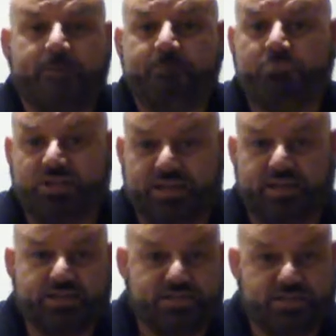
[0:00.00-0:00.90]

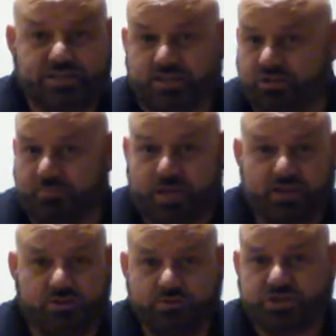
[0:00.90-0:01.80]
Please continue to make
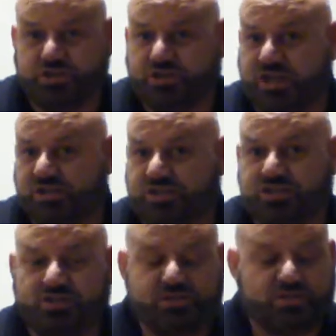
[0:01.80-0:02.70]
those
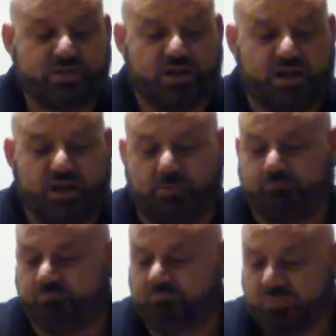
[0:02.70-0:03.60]
suggestions.
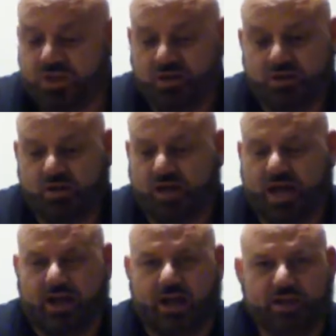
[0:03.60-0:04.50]

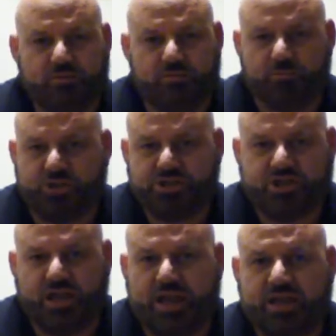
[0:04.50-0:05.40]
I
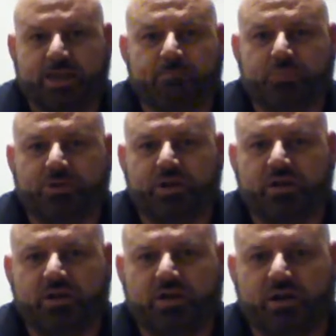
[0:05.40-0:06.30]
appreciate any input.
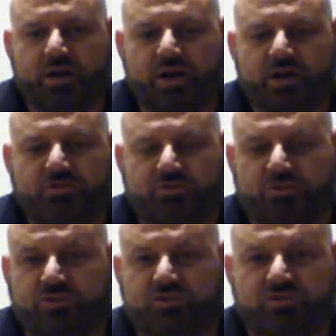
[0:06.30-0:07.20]
So
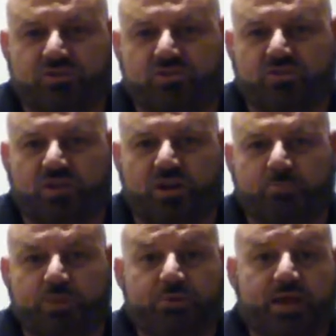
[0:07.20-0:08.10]
this is the
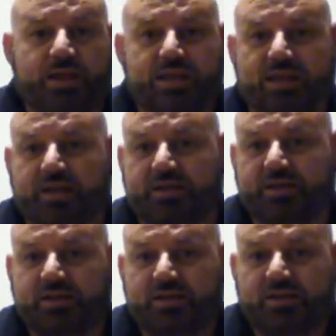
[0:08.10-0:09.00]
Be Ready kit.
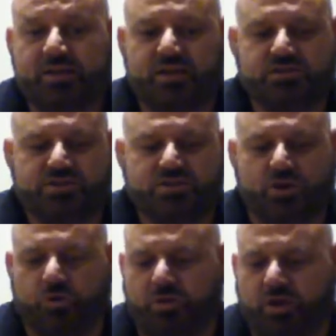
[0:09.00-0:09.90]
It's a
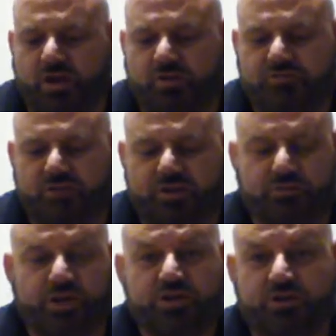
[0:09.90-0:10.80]
total of
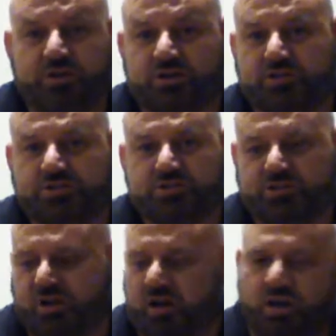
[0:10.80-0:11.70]
3 cookers,
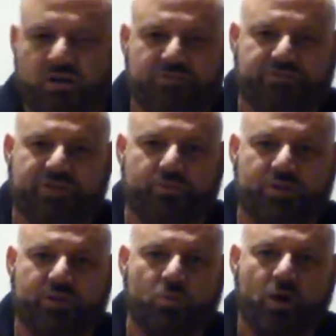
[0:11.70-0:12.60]
all fit
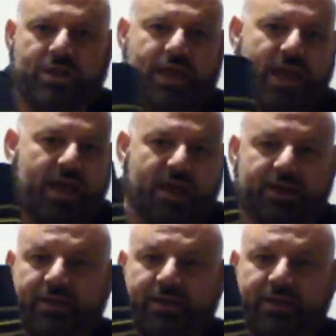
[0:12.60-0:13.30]
within 1 can,